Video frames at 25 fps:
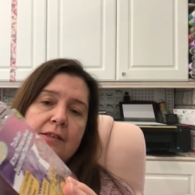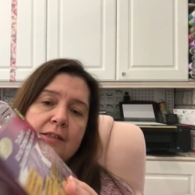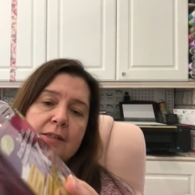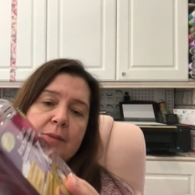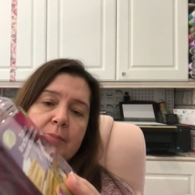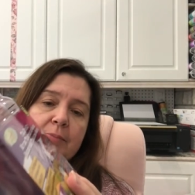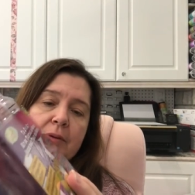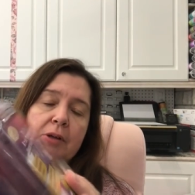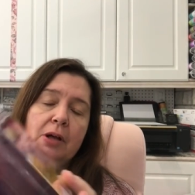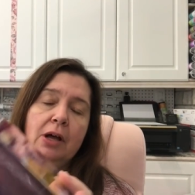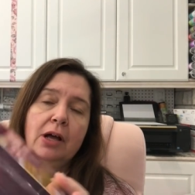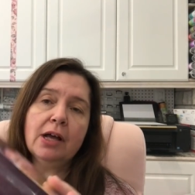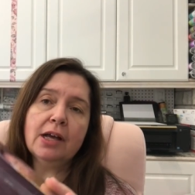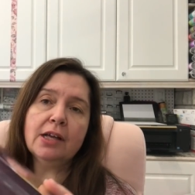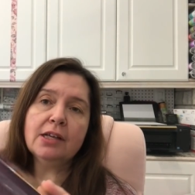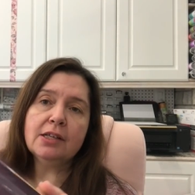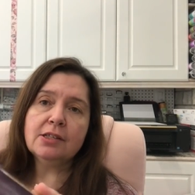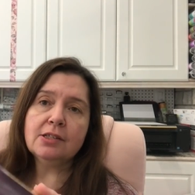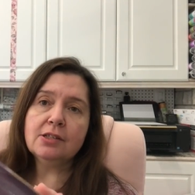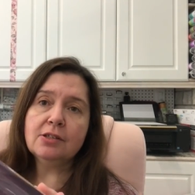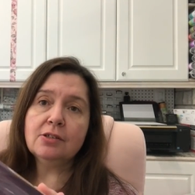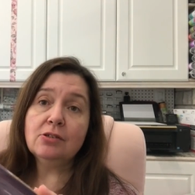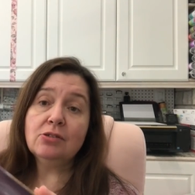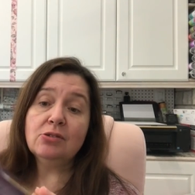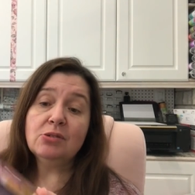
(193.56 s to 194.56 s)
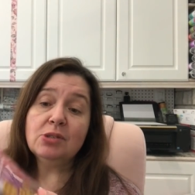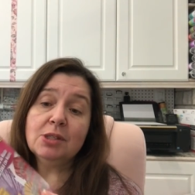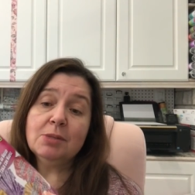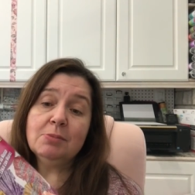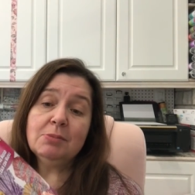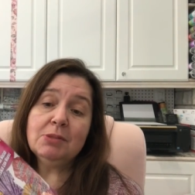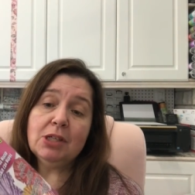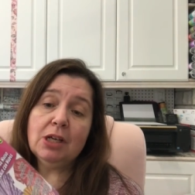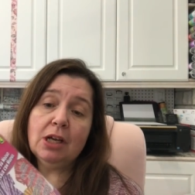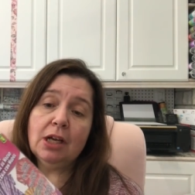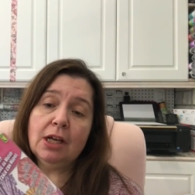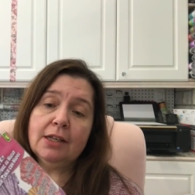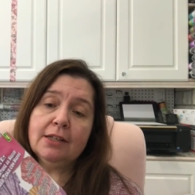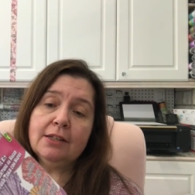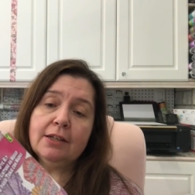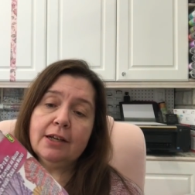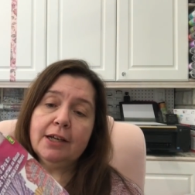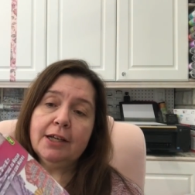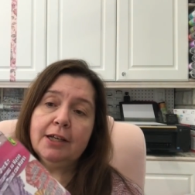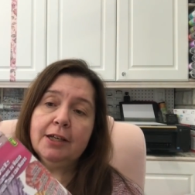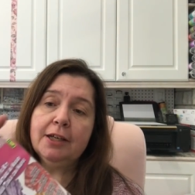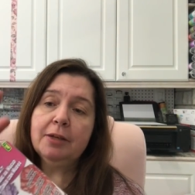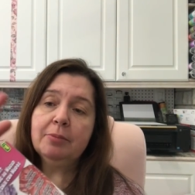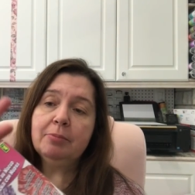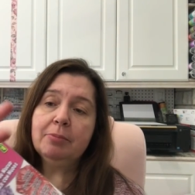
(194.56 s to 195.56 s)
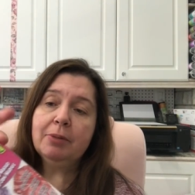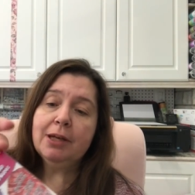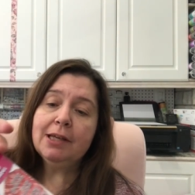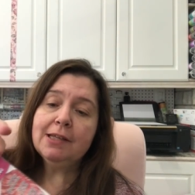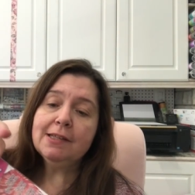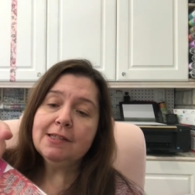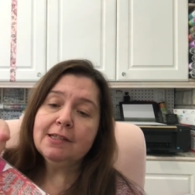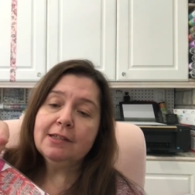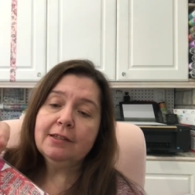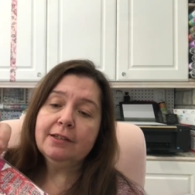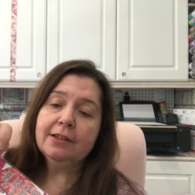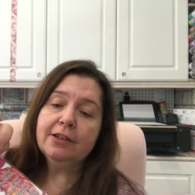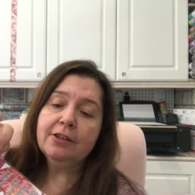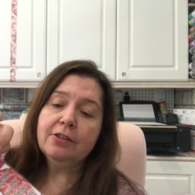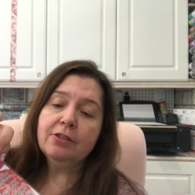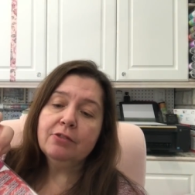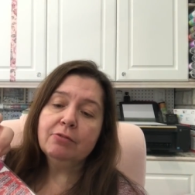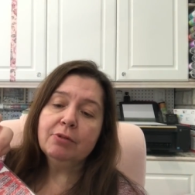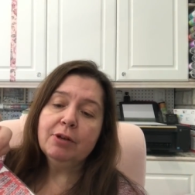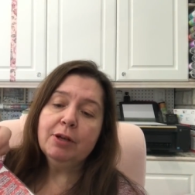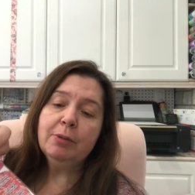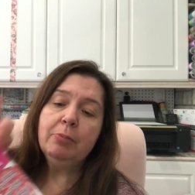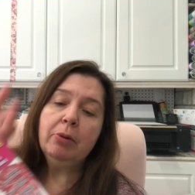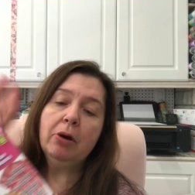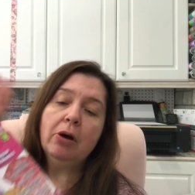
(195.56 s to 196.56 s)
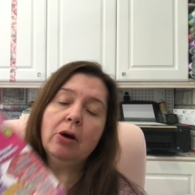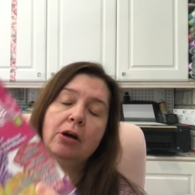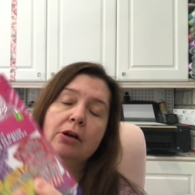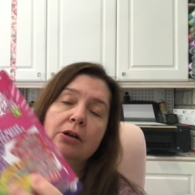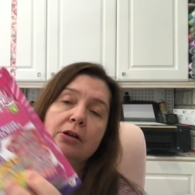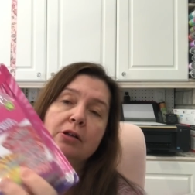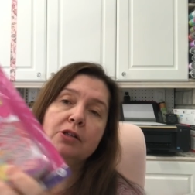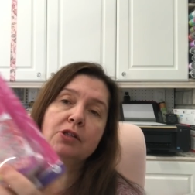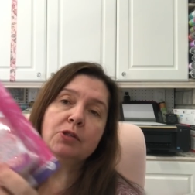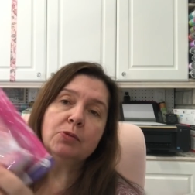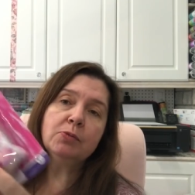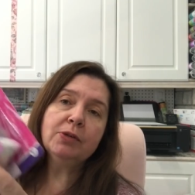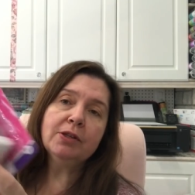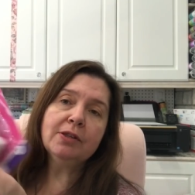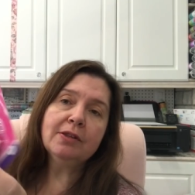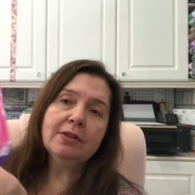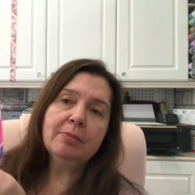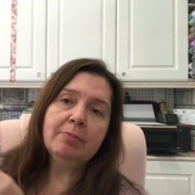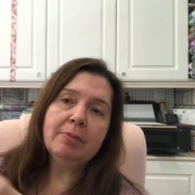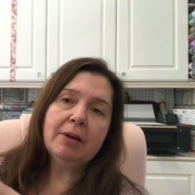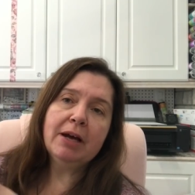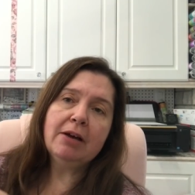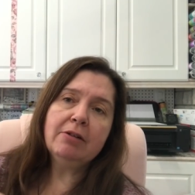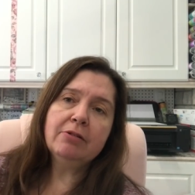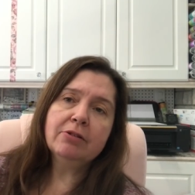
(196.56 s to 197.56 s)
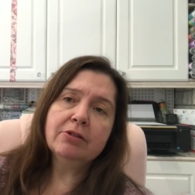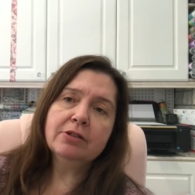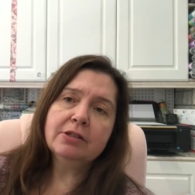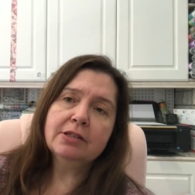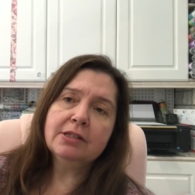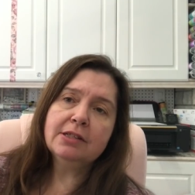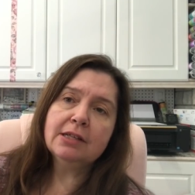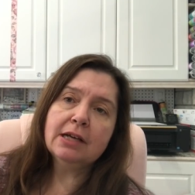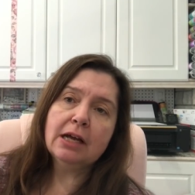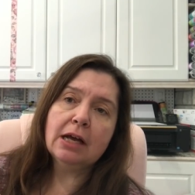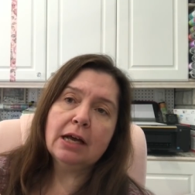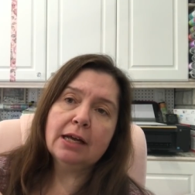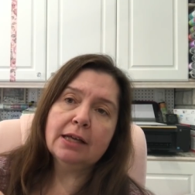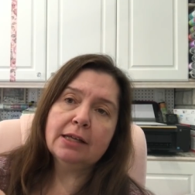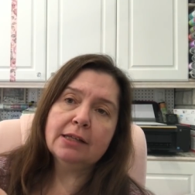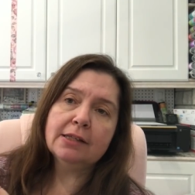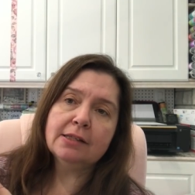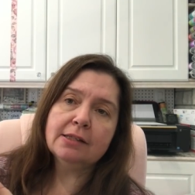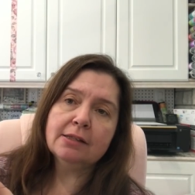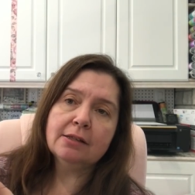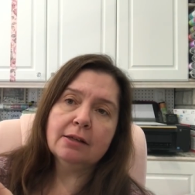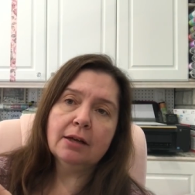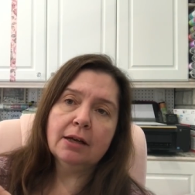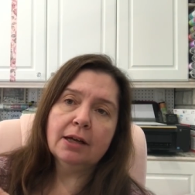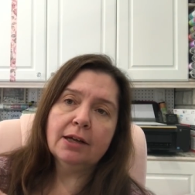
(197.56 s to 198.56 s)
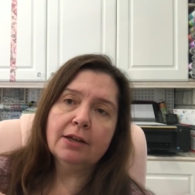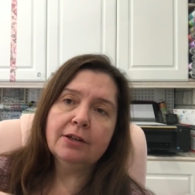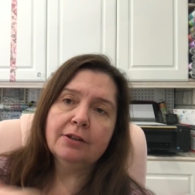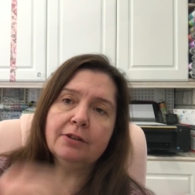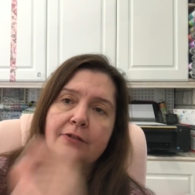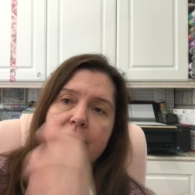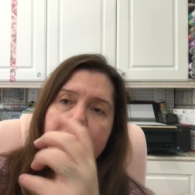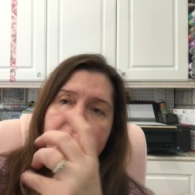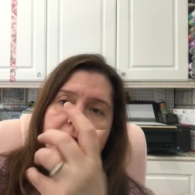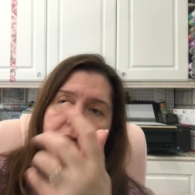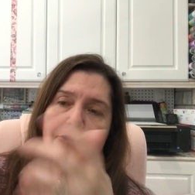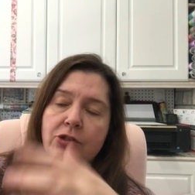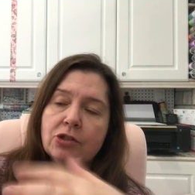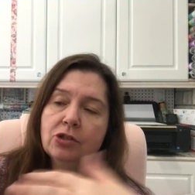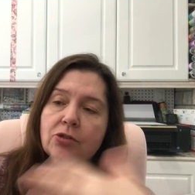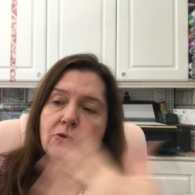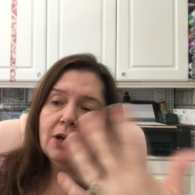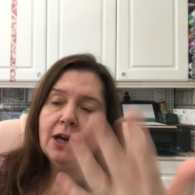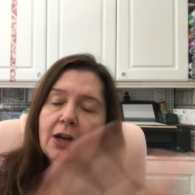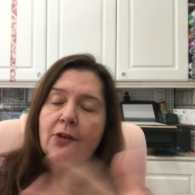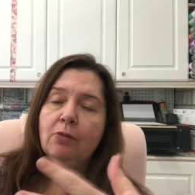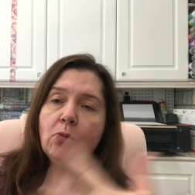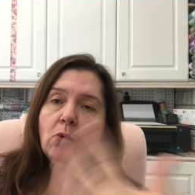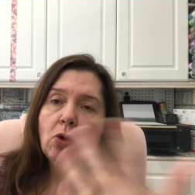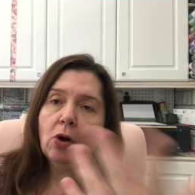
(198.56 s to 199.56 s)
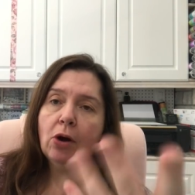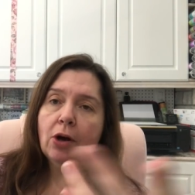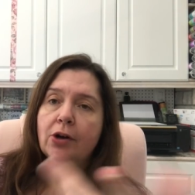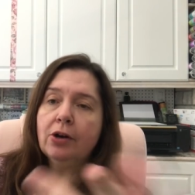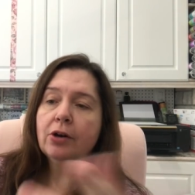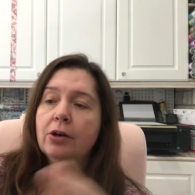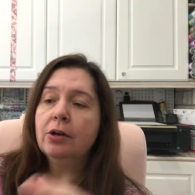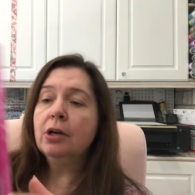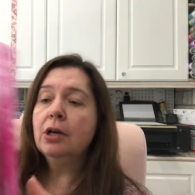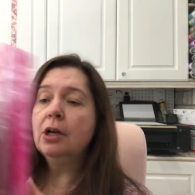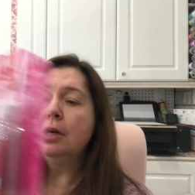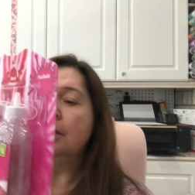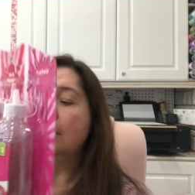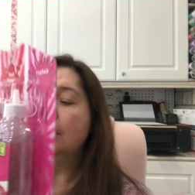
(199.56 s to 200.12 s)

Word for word: supplies to do some tie-dyeing, basically three bottles with the powdered dye inside, and of course you add water